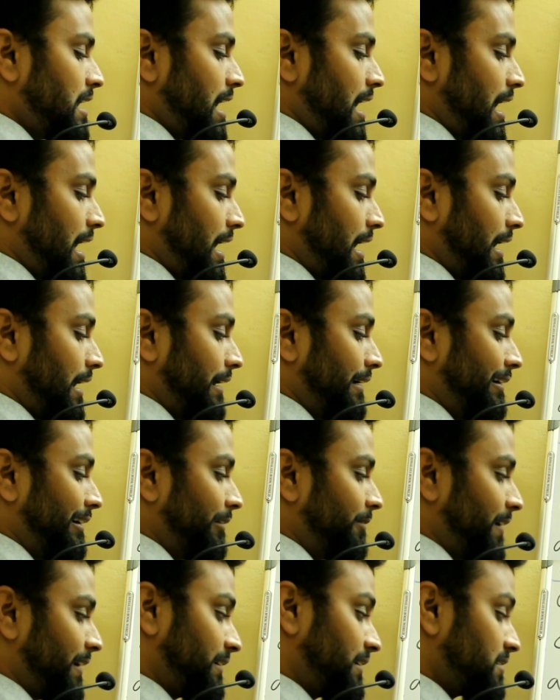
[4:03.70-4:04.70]
and
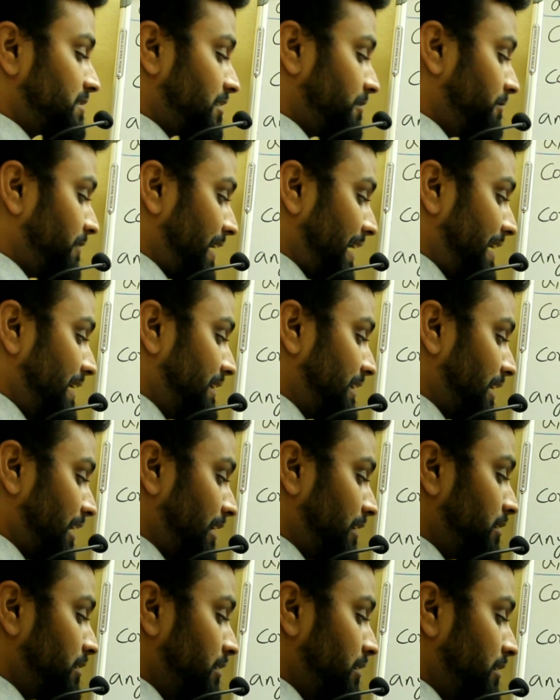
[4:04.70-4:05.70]
factors of 8
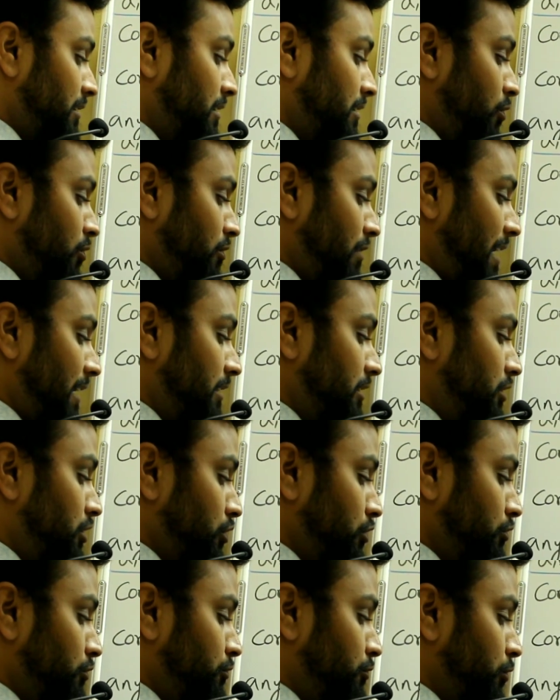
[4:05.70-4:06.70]
are 1,
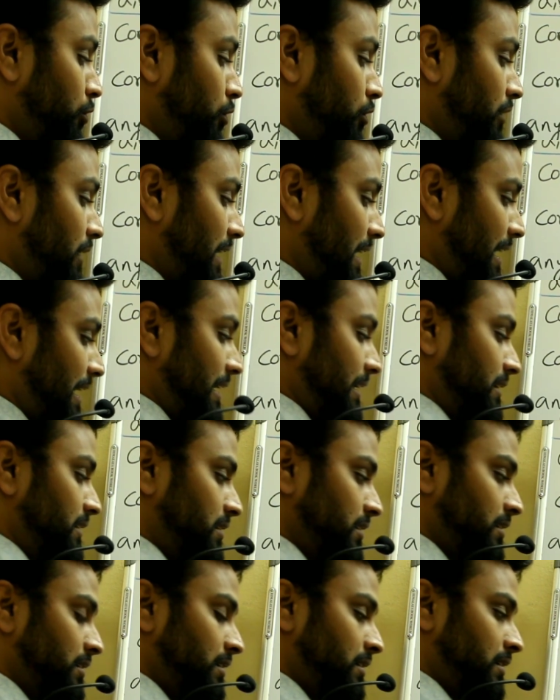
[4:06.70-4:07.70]
2, 4,
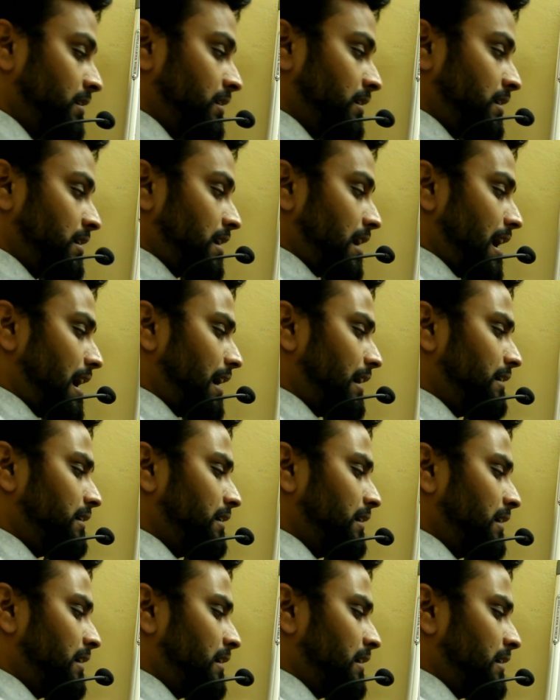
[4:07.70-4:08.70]
8.
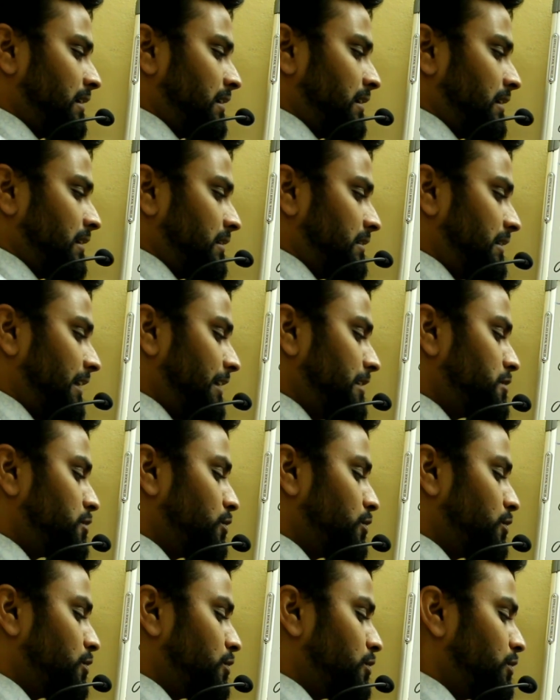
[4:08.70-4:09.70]
And there is
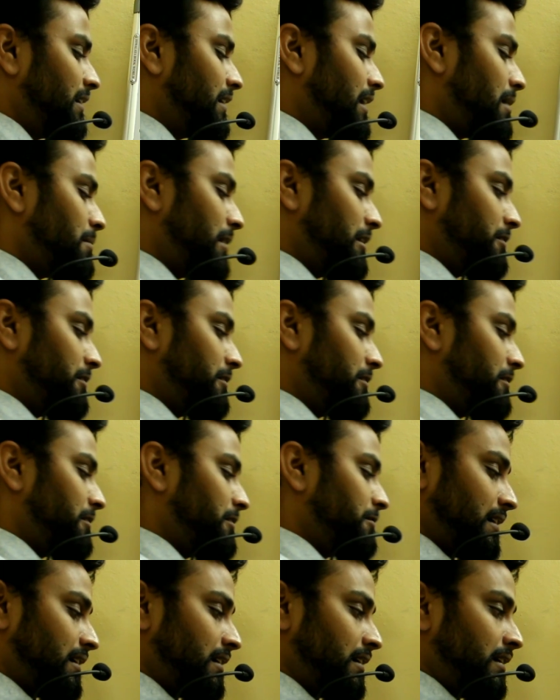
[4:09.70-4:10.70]
only one common
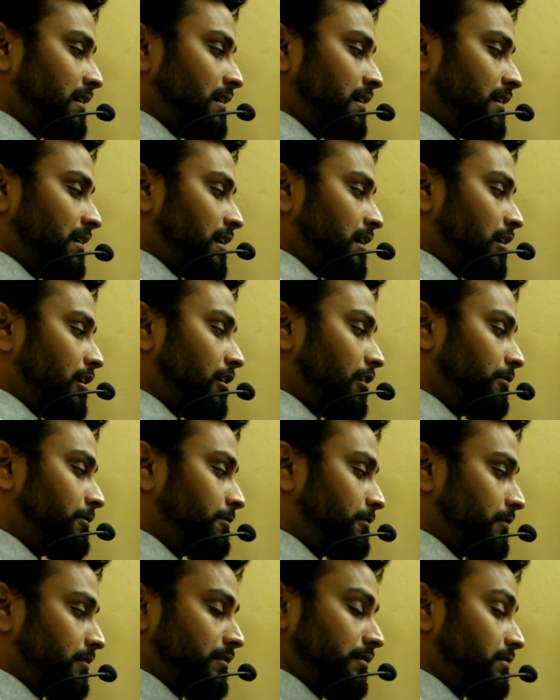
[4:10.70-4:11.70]
factor of
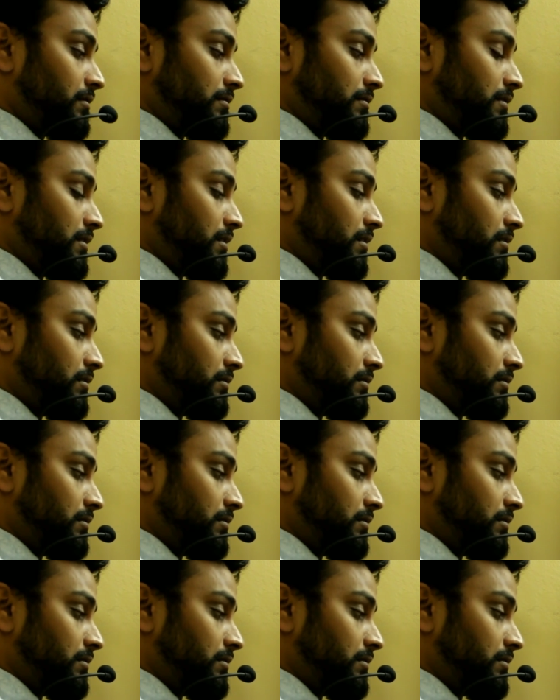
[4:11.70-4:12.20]
for